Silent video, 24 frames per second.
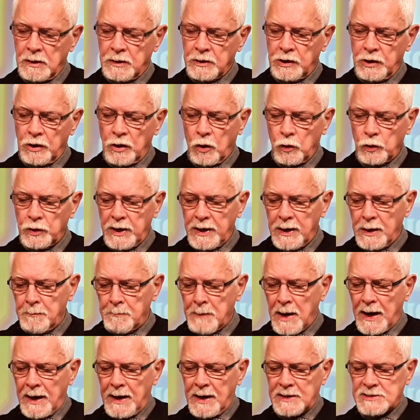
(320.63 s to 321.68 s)
You know,
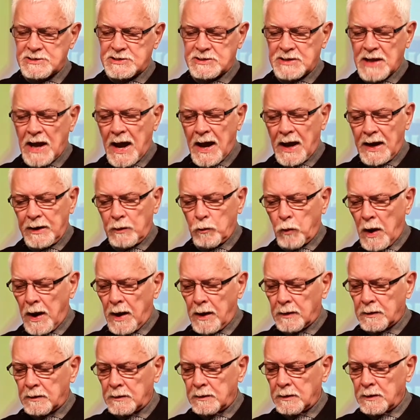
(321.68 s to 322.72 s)
Nehemiah started
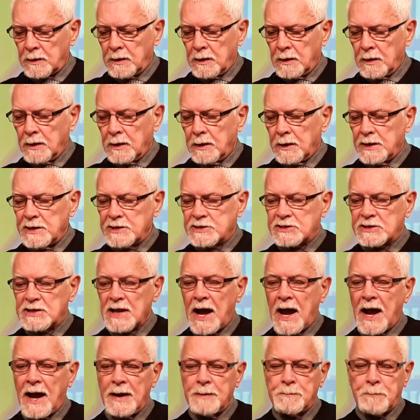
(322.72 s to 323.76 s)
well. He
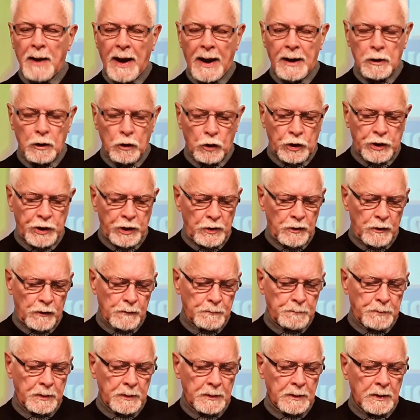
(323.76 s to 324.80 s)
started by looking
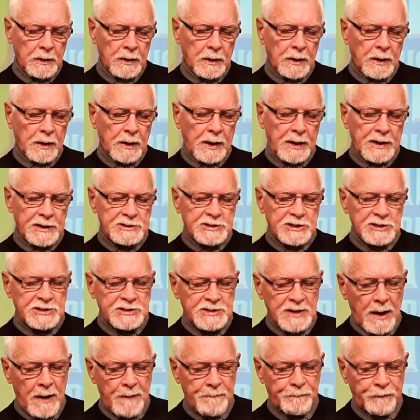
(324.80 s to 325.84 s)
up, and it's the
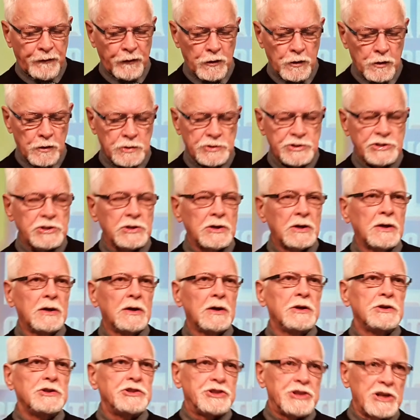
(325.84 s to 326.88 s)
same for us.
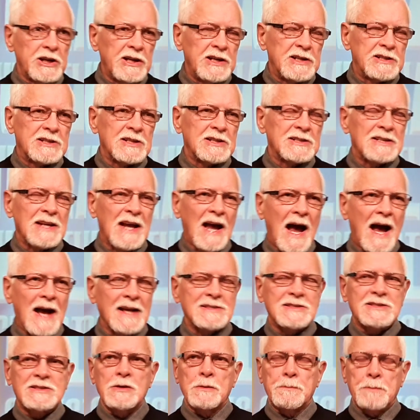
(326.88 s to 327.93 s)
Jesus
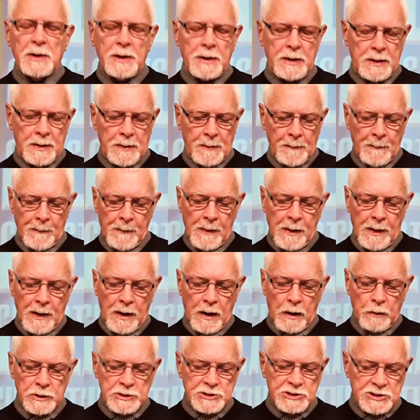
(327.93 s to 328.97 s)
has to be
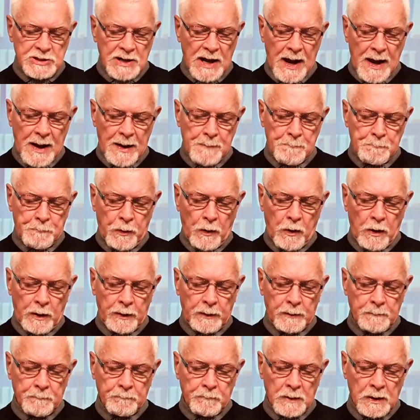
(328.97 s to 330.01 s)
our starting
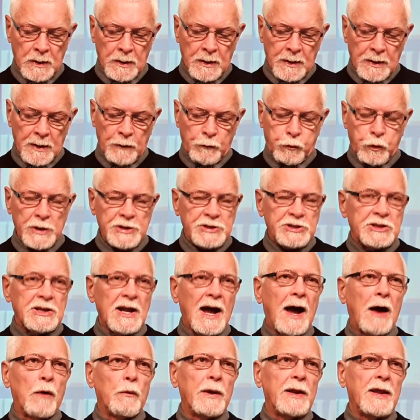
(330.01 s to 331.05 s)
point. If we
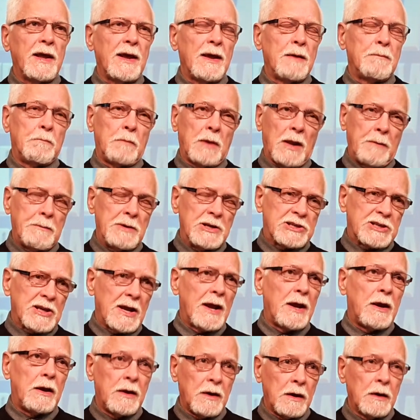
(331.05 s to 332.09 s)
start with him, let me
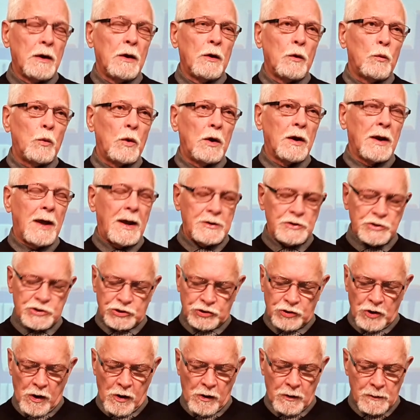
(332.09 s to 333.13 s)
say, we'll end
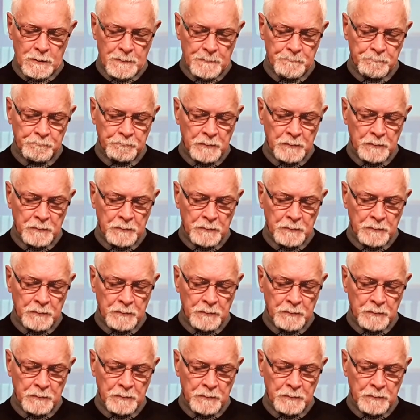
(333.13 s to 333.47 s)
strong.